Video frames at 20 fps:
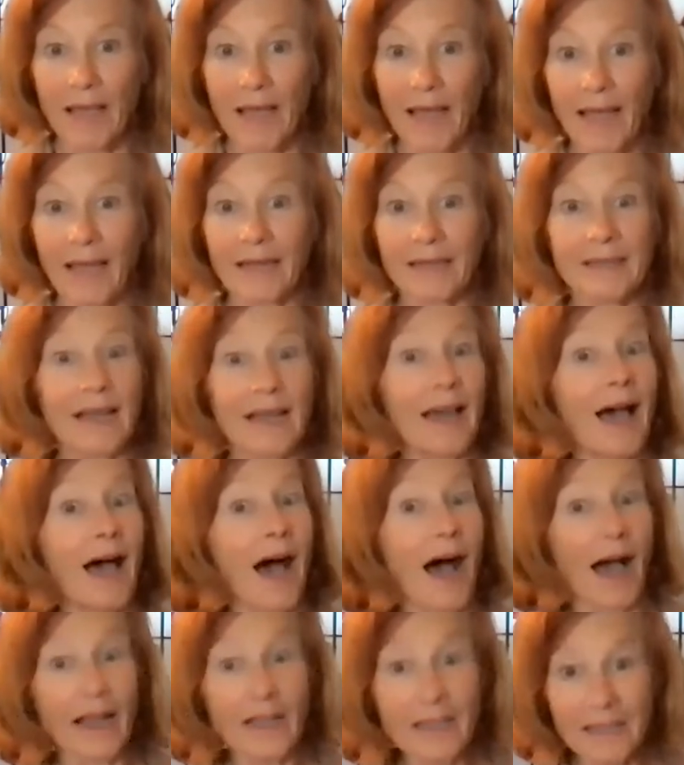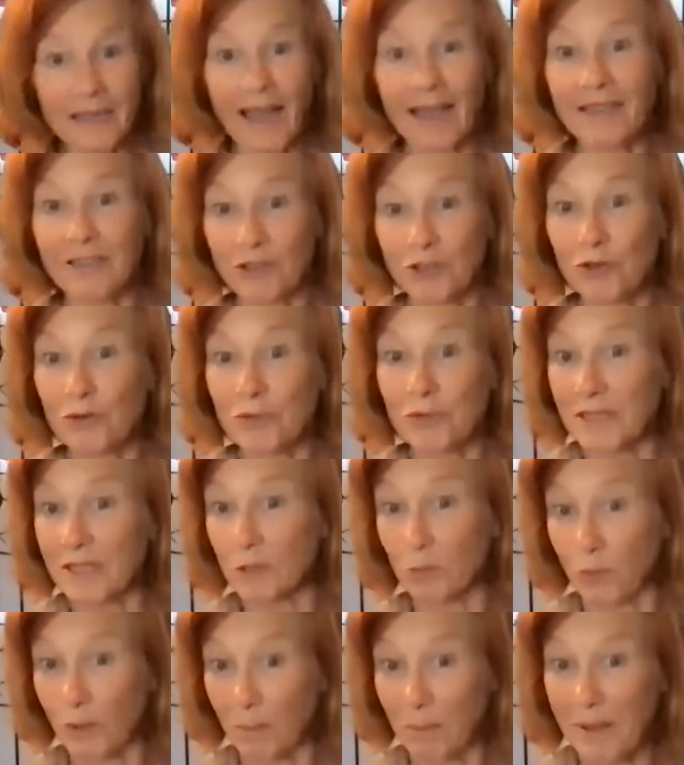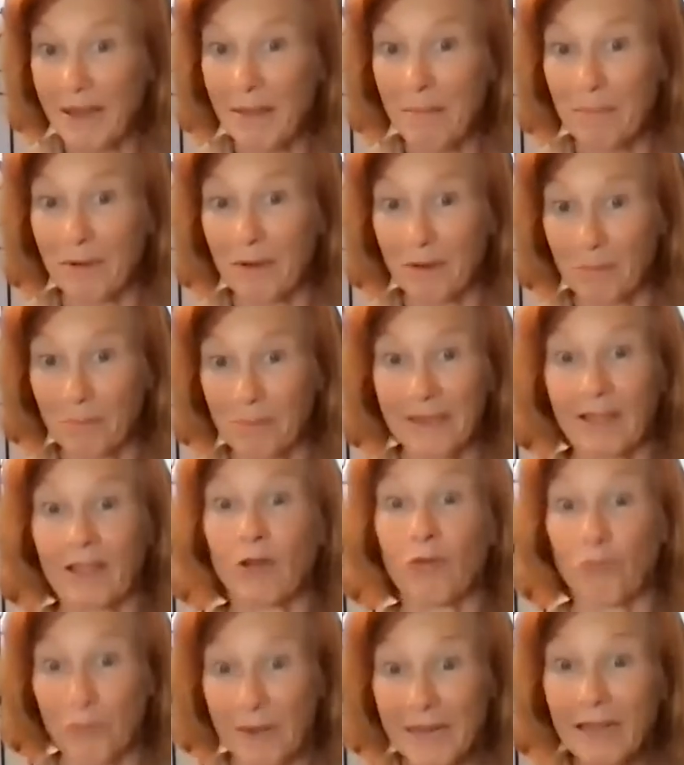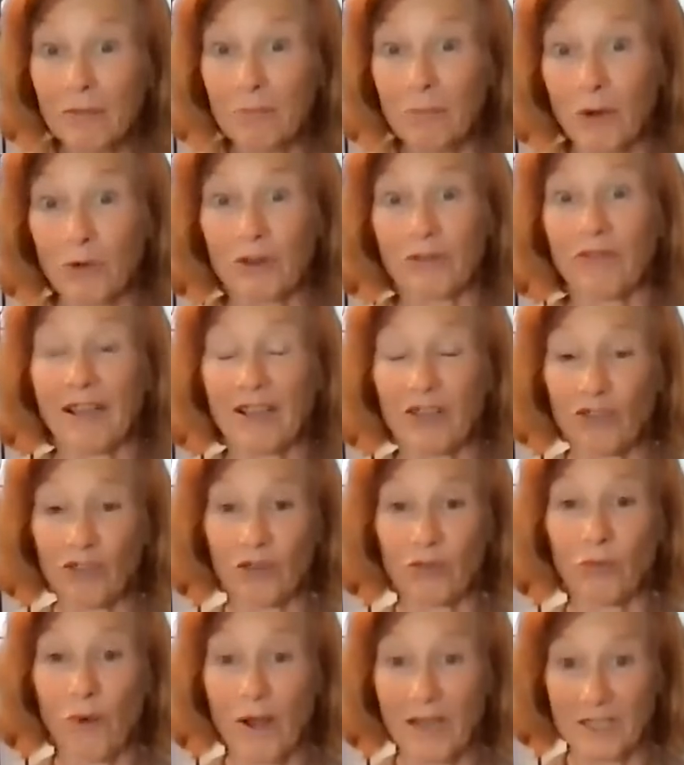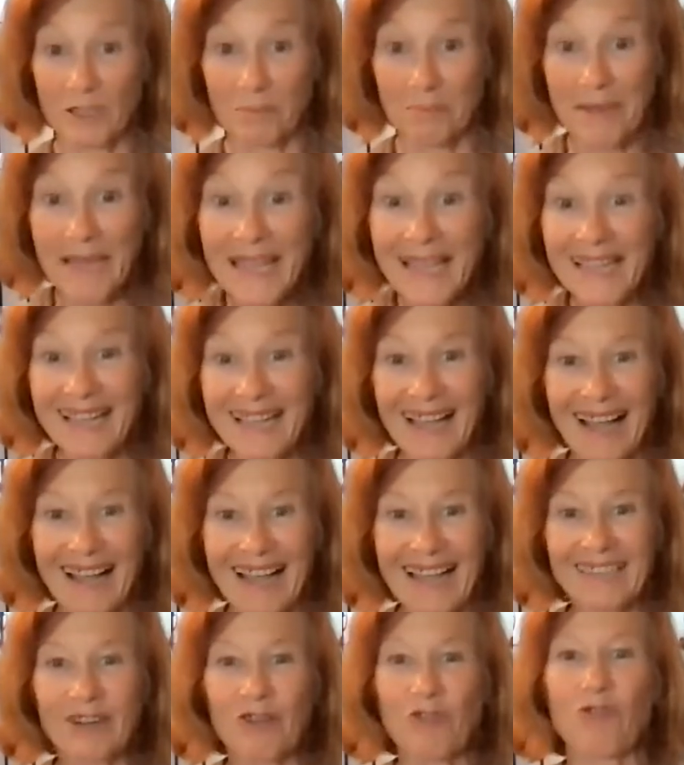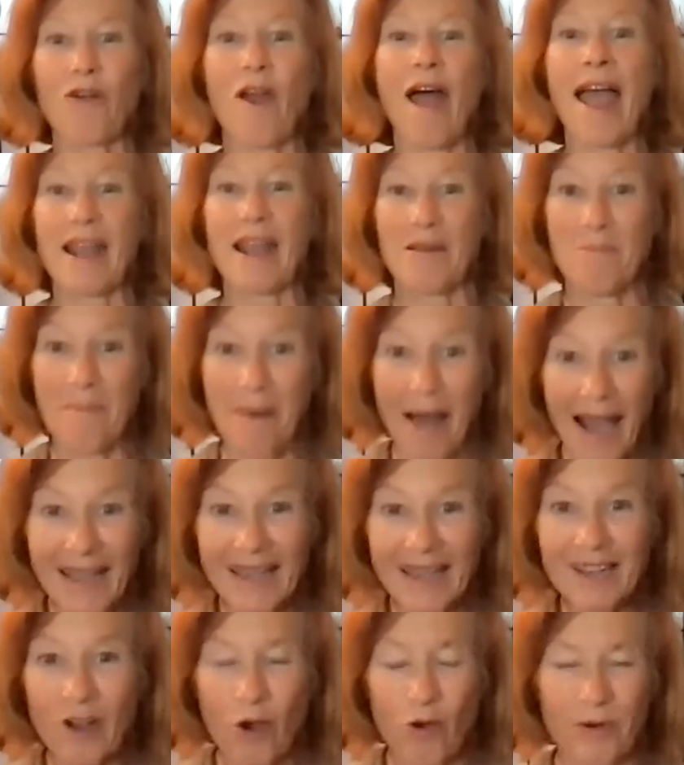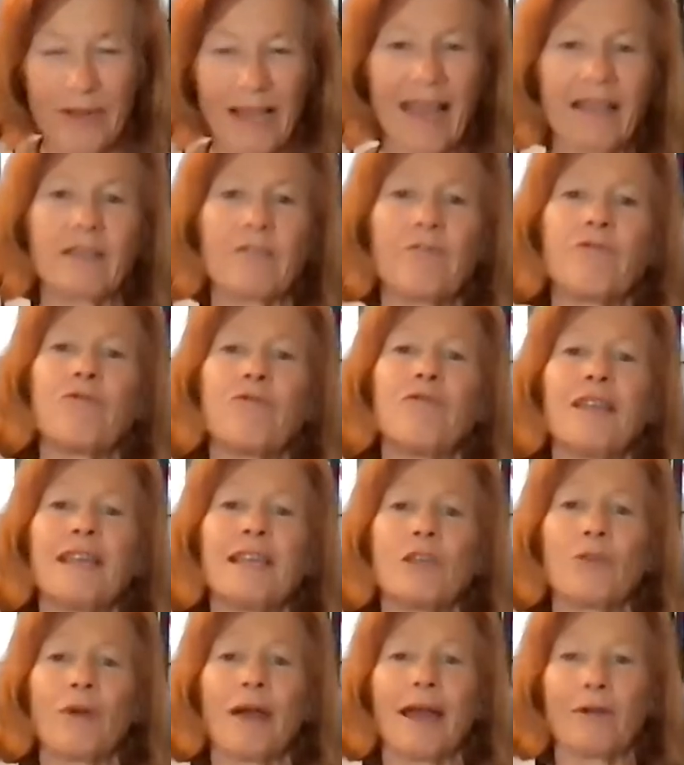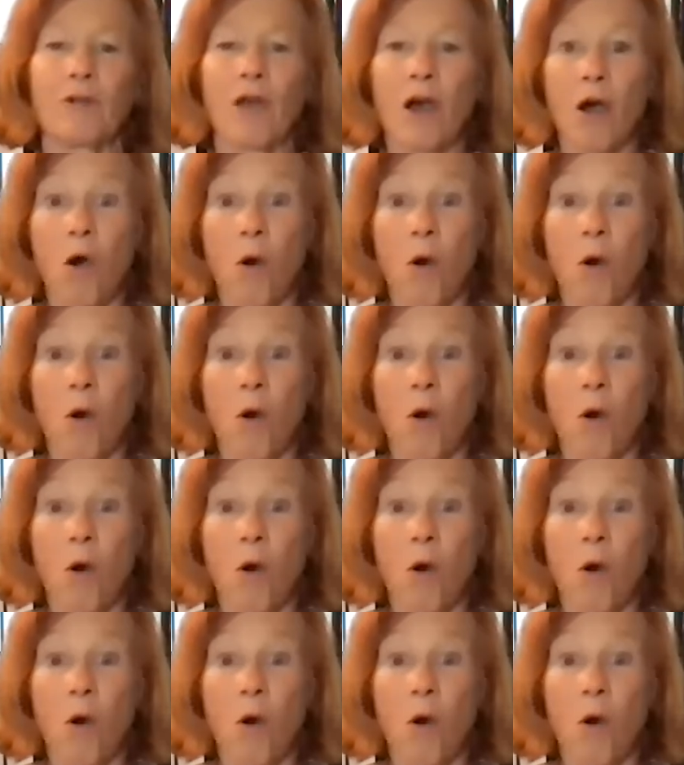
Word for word: And I like to use this with people, but the real motivation was me. I had to crack my code, I had to figure out